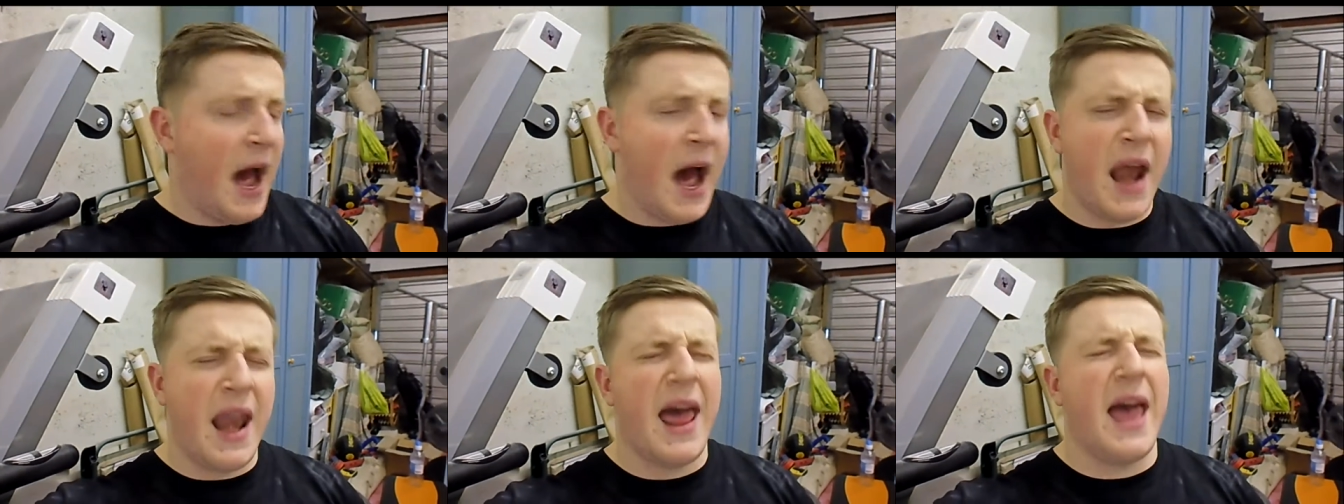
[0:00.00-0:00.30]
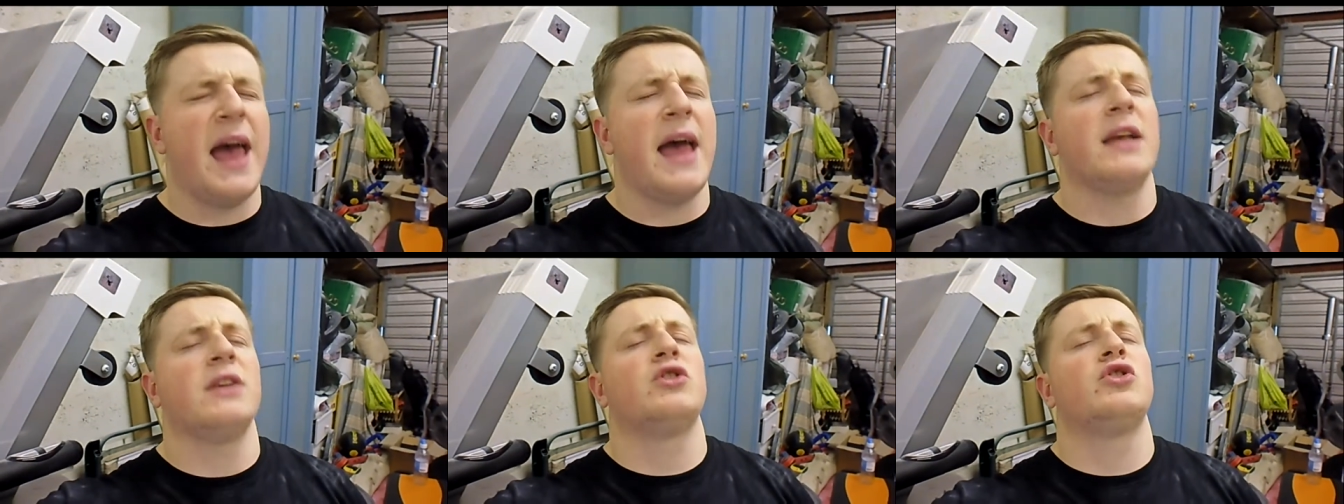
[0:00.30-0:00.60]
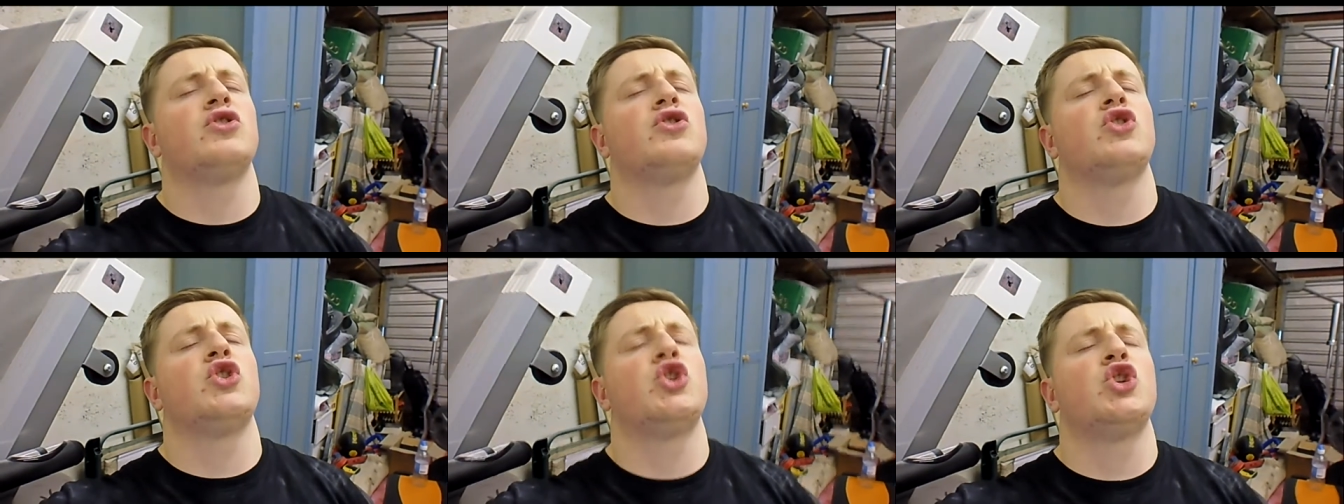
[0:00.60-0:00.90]
and it
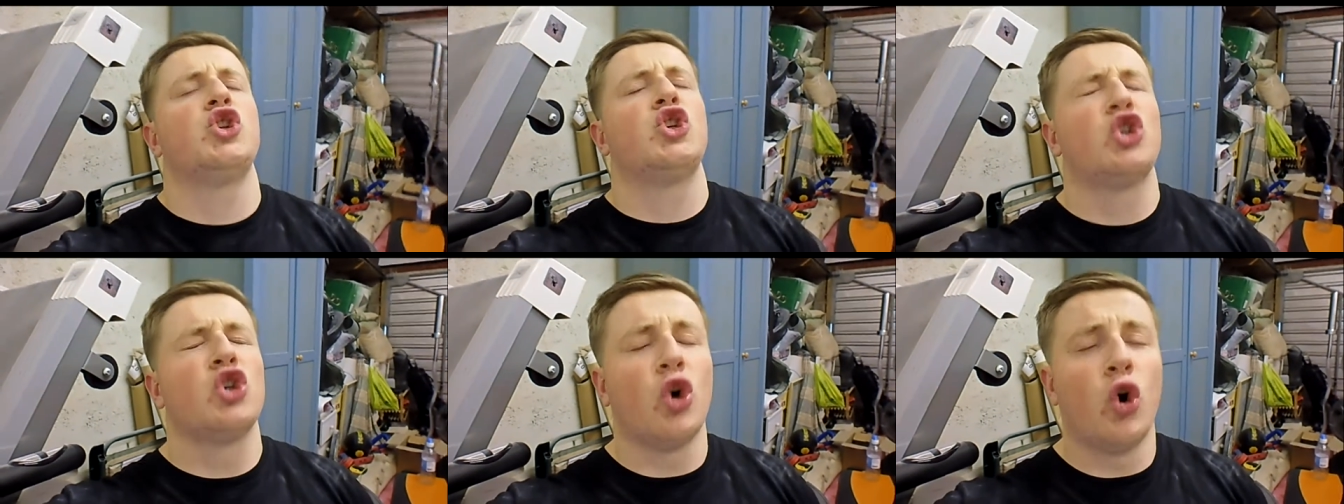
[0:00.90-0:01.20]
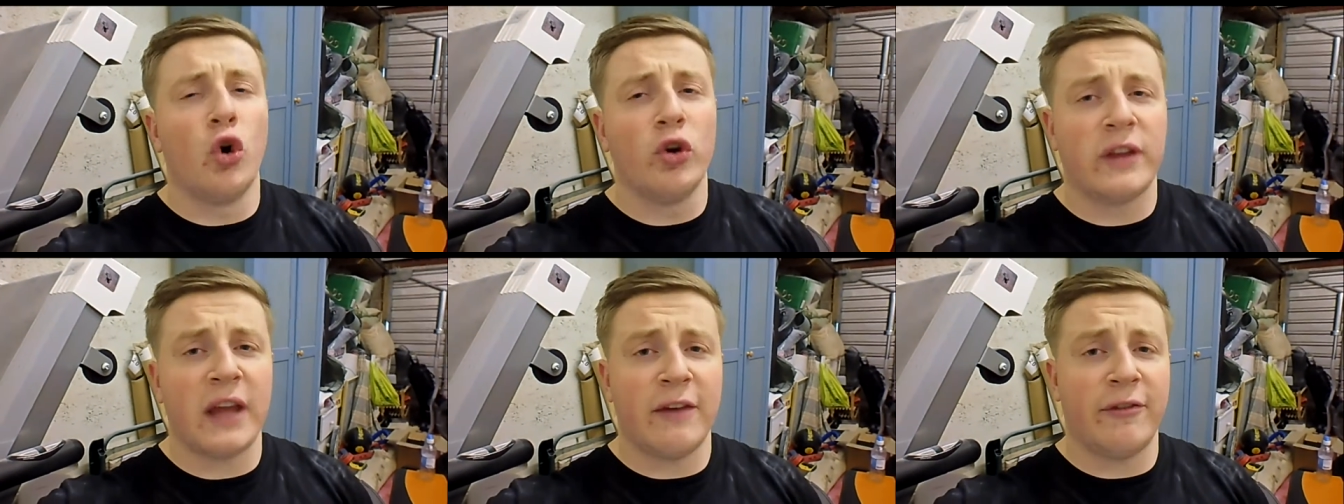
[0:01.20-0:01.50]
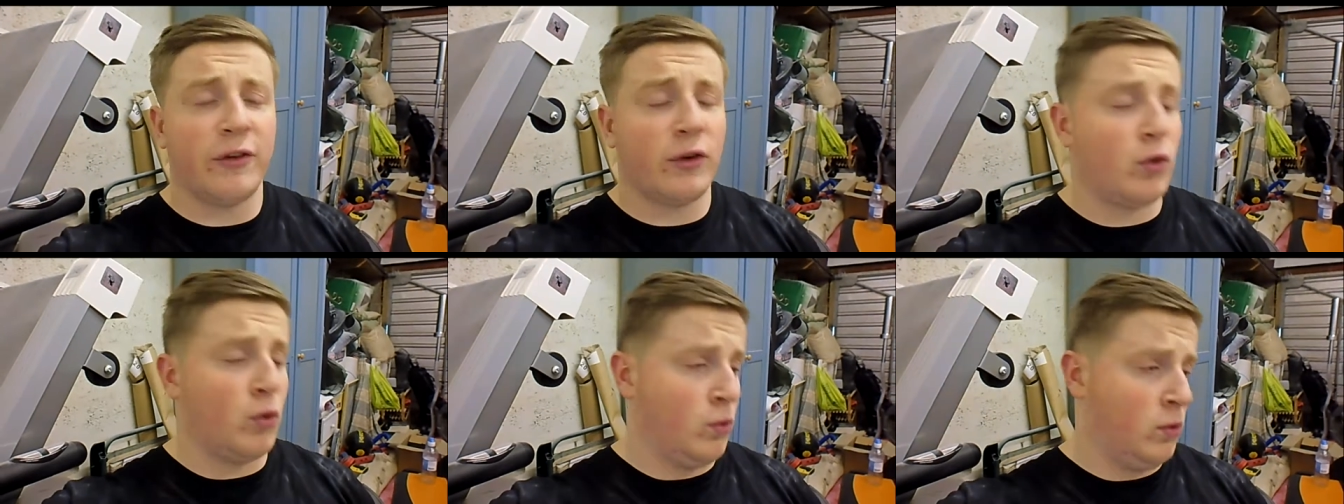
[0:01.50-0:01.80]
is so
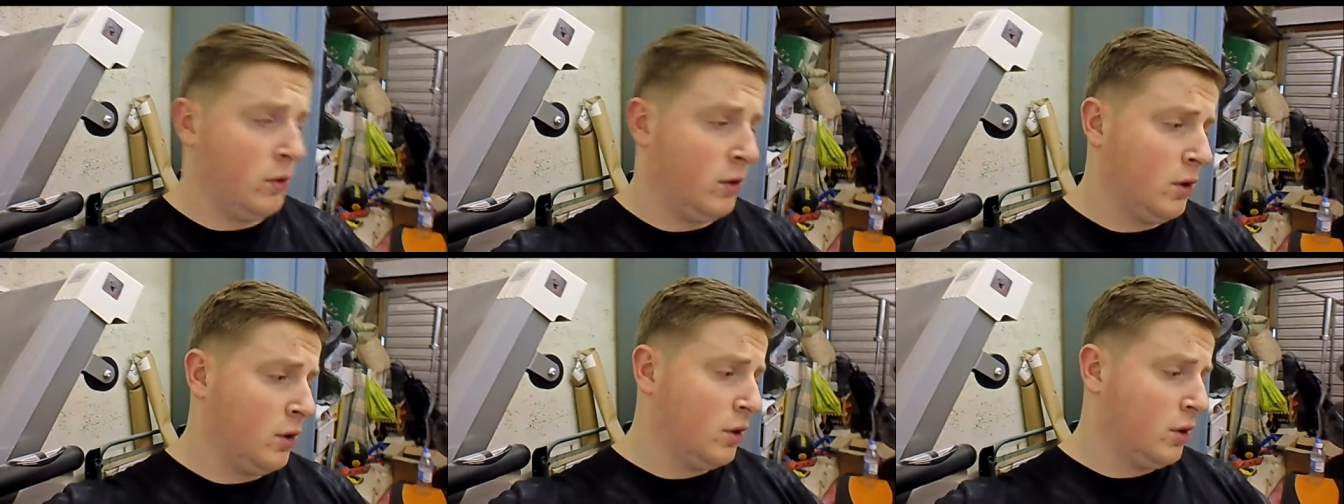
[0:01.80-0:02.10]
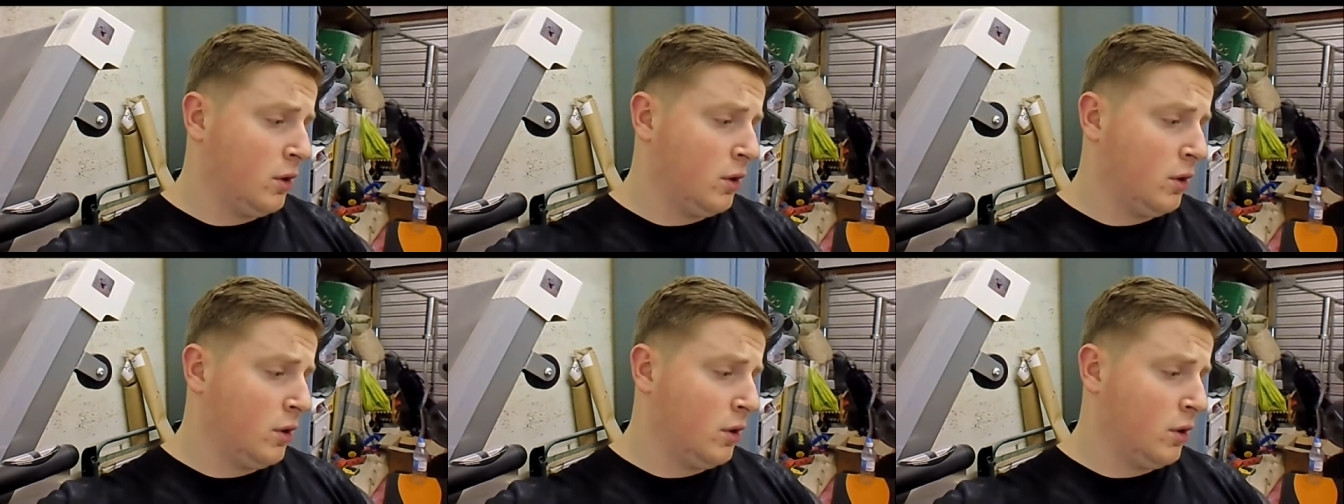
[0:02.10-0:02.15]
difficult.